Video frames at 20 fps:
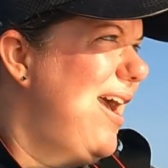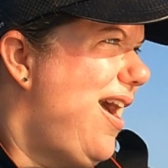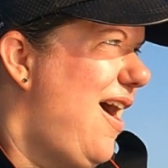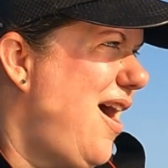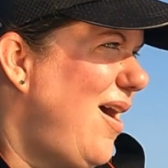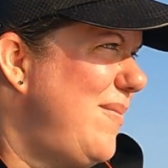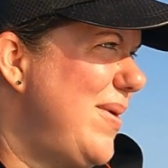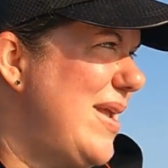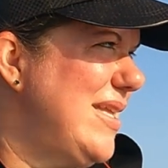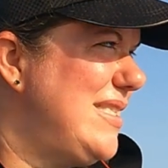
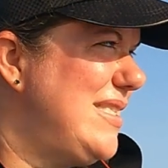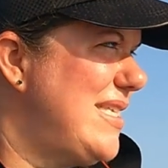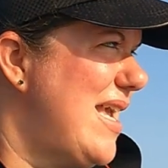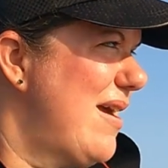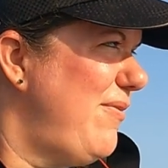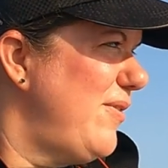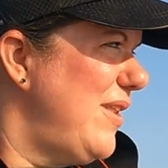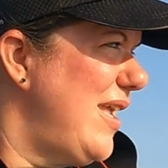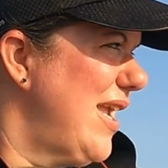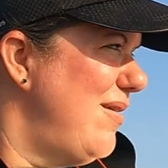It's
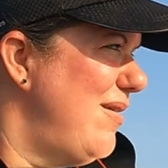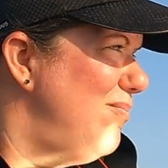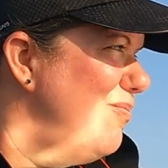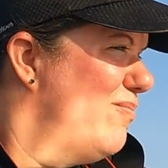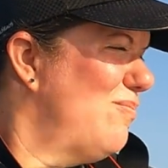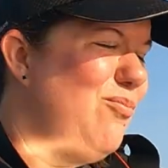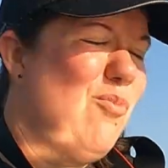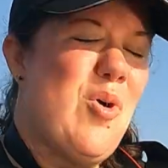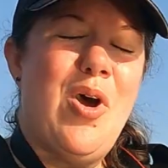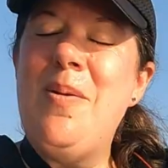definitely
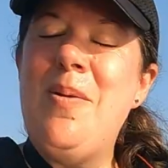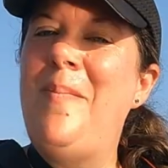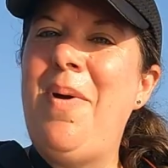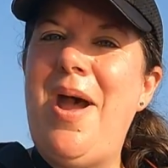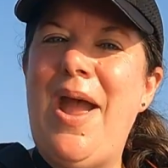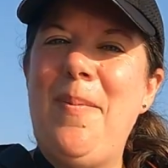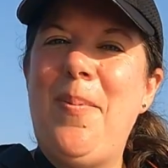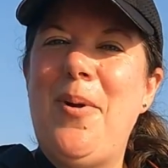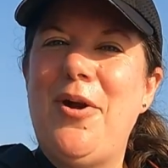one of my